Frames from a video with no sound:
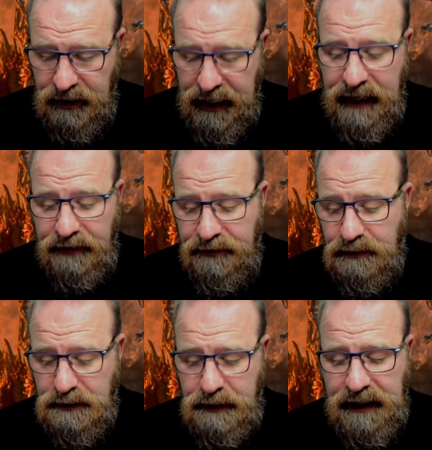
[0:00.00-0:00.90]
again, if it
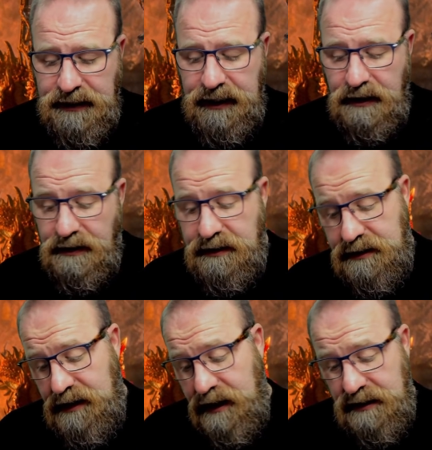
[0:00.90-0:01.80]
was based, say, on the
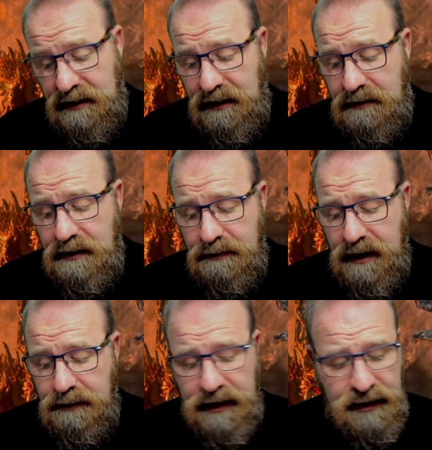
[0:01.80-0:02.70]
size of the unit,
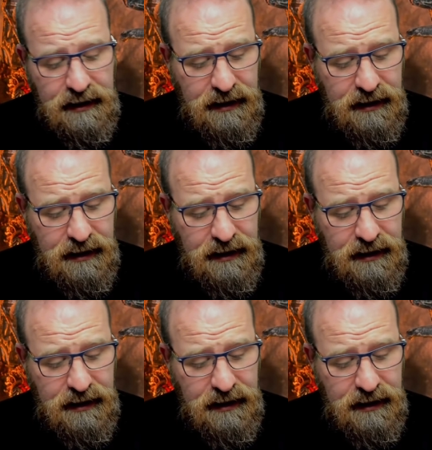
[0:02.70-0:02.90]
maybe,